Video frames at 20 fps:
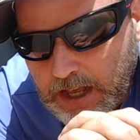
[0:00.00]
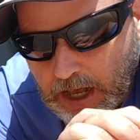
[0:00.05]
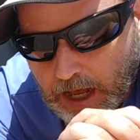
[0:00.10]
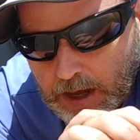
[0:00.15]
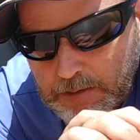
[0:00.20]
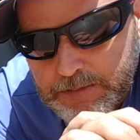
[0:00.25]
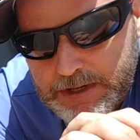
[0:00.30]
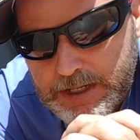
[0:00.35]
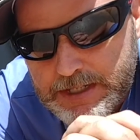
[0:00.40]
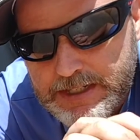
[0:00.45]

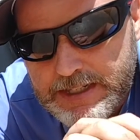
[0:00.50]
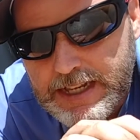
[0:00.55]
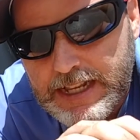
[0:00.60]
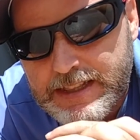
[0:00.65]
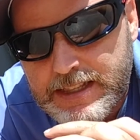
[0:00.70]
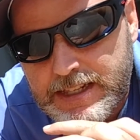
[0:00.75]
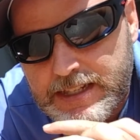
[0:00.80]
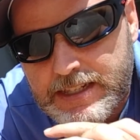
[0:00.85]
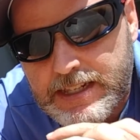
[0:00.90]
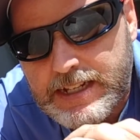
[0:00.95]
going to
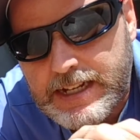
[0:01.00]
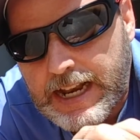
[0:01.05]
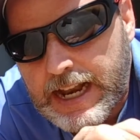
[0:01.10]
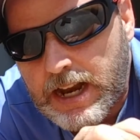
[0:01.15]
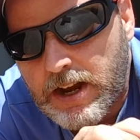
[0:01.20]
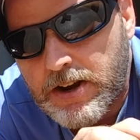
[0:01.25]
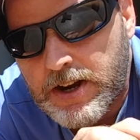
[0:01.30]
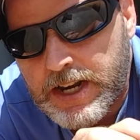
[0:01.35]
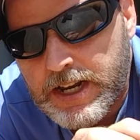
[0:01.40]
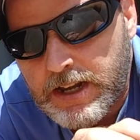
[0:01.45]
set the
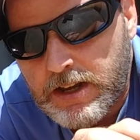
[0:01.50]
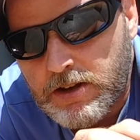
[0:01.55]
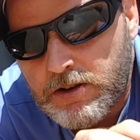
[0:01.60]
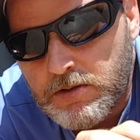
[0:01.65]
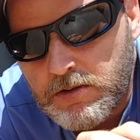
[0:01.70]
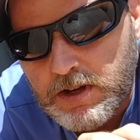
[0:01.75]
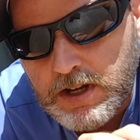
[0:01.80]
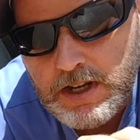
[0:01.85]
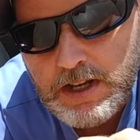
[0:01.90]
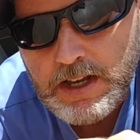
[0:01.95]
scenario
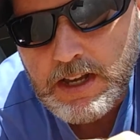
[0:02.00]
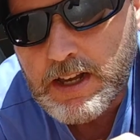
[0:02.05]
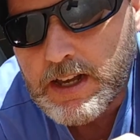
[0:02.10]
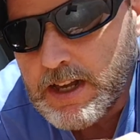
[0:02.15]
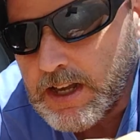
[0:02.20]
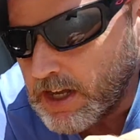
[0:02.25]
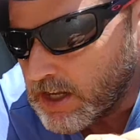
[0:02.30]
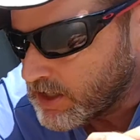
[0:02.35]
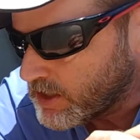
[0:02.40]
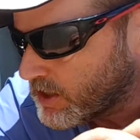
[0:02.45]

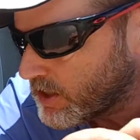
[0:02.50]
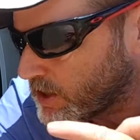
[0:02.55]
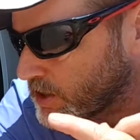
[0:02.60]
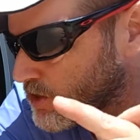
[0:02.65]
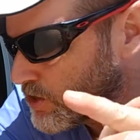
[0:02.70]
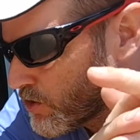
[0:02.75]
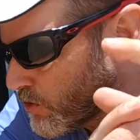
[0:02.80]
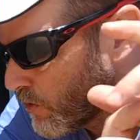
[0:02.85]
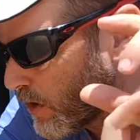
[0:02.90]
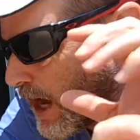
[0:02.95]
to
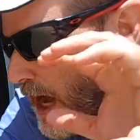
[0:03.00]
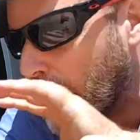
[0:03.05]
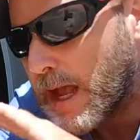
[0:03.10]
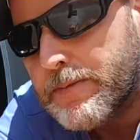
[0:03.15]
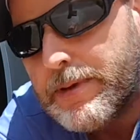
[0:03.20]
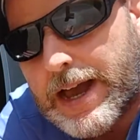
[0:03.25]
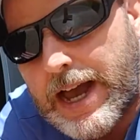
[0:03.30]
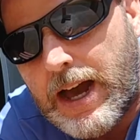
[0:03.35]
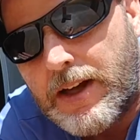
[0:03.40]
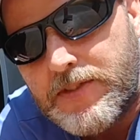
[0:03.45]
describe
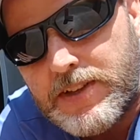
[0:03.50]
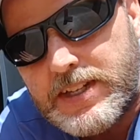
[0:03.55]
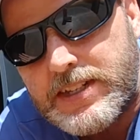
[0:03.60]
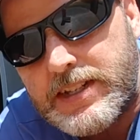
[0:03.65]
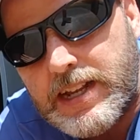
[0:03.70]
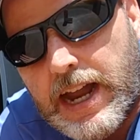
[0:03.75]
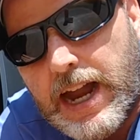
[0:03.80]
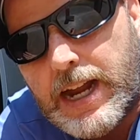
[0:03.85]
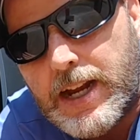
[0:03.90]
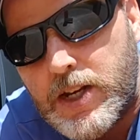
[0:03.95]
how these
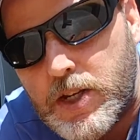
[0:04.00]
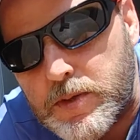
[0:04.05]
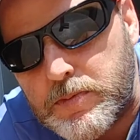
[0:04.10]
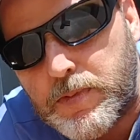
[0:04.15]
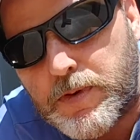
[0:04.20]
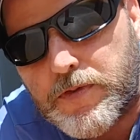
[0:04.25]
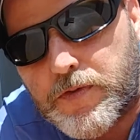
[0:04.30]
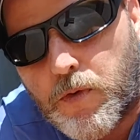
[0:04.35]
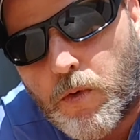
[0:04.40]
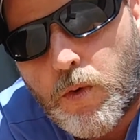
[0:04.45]
tires
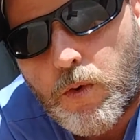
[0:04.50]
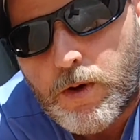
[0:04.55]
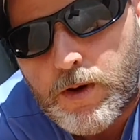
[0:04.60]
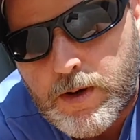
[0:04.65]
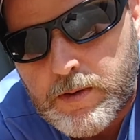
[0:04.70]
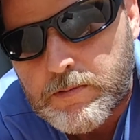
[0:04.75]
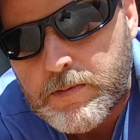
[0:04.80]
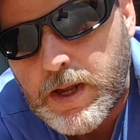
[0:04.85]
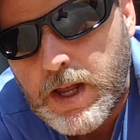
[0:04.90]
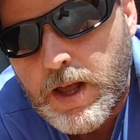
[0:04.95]

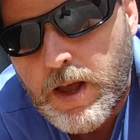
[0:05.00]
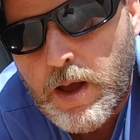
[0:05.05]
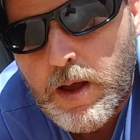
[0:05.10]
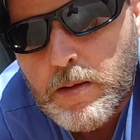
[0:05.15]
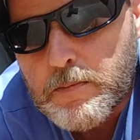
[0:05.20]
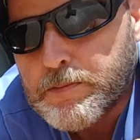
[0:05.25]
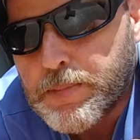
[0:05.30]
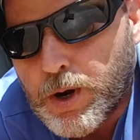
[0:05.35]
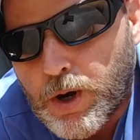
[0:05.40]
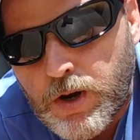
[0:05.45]
perform.
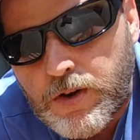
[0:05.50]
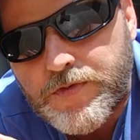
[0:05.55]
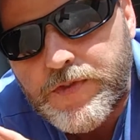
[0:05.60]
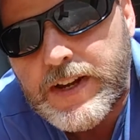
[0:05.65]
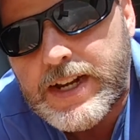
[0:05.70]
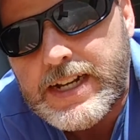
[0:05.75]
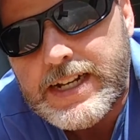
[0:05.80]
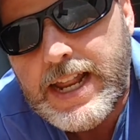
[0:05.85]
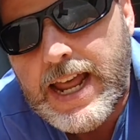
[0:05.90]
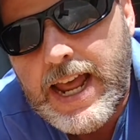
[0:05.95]

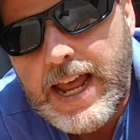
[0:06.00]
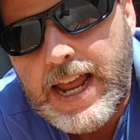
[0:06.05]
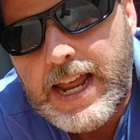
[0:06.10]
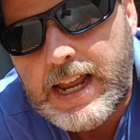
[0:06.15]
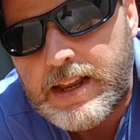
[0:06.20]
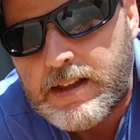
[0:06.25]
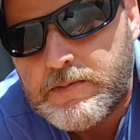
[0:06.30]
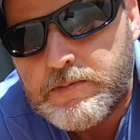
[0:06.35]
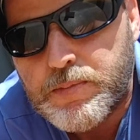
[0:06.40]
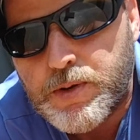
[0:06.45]
Perfect
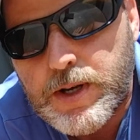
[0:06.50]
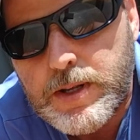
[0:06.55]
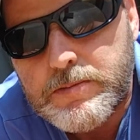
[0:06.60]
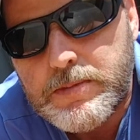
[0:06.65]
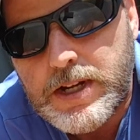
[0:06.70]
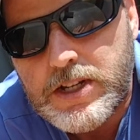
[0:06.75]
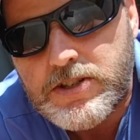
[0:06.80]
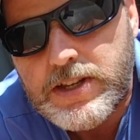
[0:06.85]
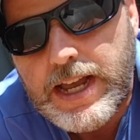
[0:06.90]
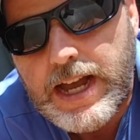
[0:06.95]
day pretty
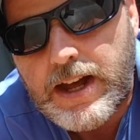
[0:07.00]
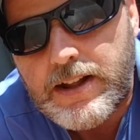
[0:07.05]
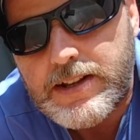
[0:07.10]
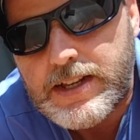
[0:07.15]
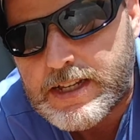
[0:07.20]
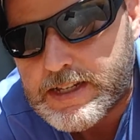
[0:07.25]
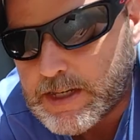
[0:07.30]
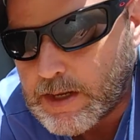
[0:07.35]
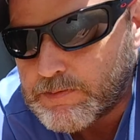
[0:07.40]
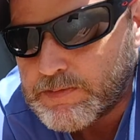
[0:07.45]
much out,
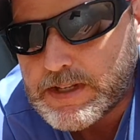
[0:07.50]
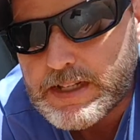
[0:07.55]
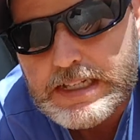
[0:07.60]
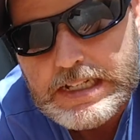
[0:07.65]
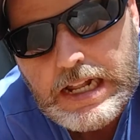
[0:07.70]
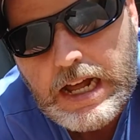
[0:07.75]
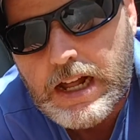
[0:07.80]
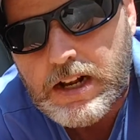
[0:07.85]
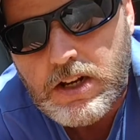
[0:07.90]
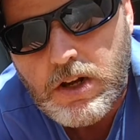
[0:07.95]
except it's
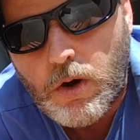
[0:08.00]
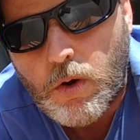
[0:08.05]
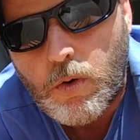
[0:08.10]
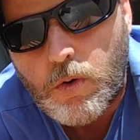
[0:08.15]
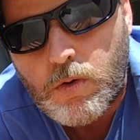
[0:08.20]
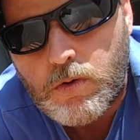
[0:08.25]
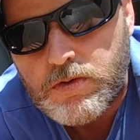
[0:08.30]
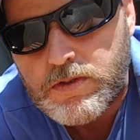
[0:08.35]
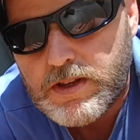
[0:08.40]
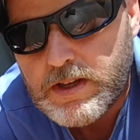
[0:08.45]
not
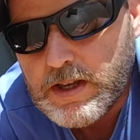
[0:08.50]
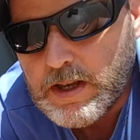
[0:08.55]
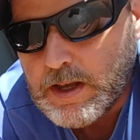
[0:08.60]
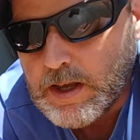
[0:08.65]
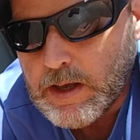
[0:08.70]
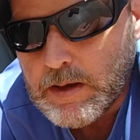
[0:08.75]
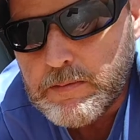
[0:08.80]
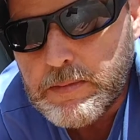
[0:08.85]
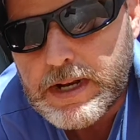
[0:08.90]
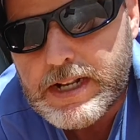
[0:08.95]
cold,
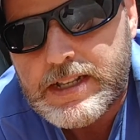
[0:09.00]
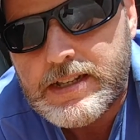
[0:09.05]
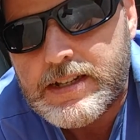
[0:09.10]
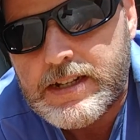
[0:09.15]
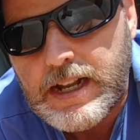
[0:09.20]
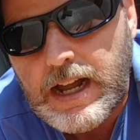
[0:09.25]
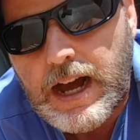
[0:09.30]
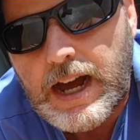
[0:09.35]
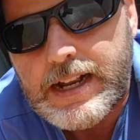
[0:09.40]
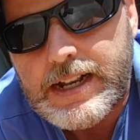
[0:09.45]
but it's
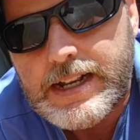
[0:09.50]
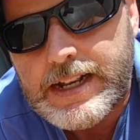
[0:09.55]
not